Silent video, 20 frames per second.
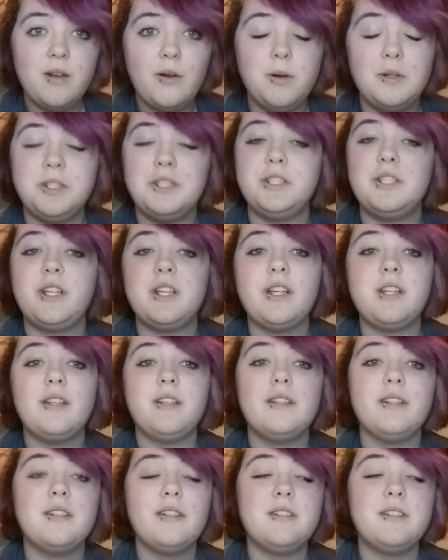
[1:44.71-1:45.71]
Which
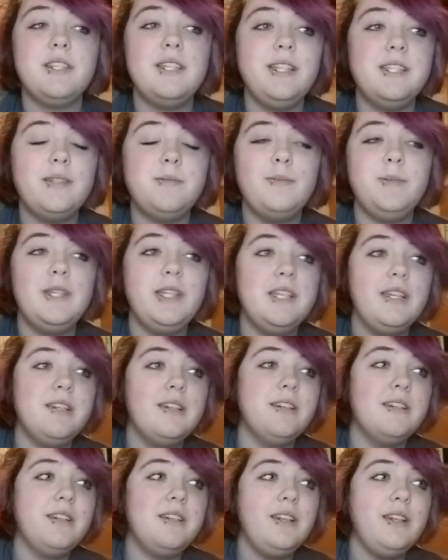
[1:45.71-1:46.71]
leads
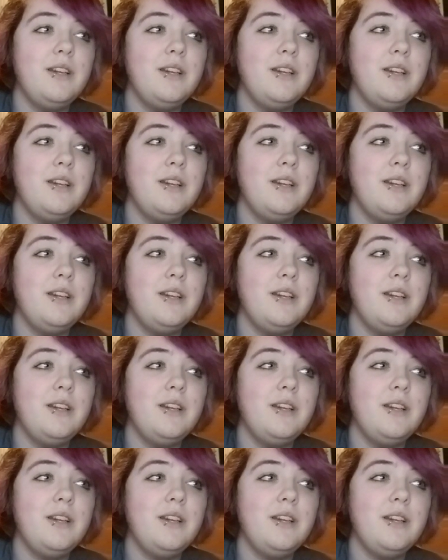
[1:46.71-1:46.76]
me,